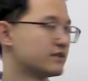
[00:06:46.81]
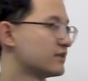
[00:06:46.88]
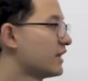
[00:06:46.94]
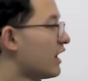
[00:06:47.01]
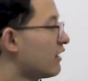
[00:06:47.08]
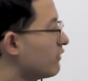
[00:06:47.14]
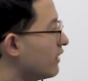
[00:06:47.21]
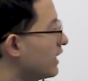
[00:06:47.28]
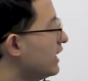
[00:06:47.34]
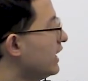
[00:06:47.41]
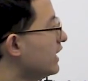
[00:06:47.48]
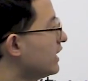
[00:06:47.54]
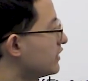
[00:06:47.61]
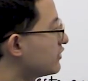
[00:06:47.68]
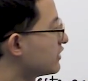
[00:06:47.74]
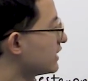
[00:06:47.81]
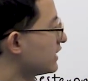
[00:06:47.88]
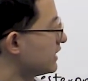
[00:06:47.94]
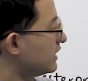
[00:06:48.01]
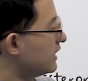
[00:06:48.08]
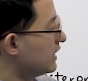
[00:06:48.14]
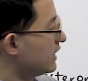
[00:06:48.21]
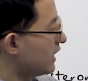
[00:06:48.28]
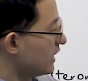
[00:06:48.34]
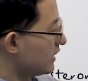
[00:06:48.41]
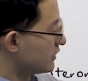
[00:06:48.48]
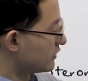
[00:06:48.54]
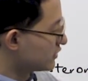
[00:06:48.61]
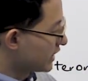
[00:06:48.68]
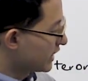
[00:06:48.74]
so that way you
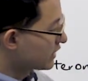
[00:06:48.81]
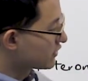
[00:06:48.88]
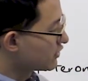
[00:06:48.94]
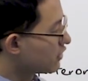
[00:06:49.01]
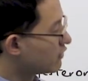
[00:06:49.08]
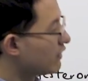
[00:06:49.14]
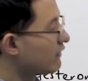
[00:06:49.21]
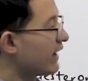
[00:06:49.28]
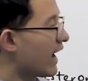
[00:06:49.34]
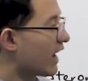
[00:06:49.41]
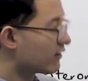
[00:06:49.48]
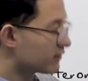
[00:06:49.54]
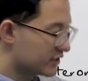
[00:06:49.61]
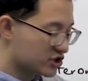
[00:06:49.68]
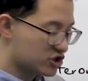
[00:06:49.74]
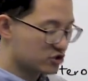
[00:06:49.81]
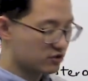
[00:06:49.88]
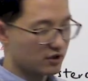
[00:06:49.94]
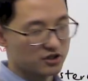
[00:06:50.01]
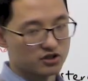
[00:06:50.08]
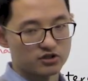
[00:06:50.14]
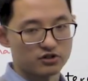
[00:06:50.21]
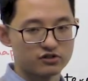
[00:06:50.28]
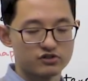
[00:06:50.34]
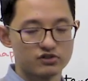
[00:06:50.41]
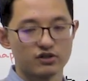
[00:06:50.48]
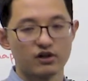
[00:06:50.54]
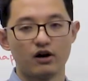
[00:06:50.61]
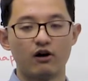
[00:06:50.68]
can take note of how these structures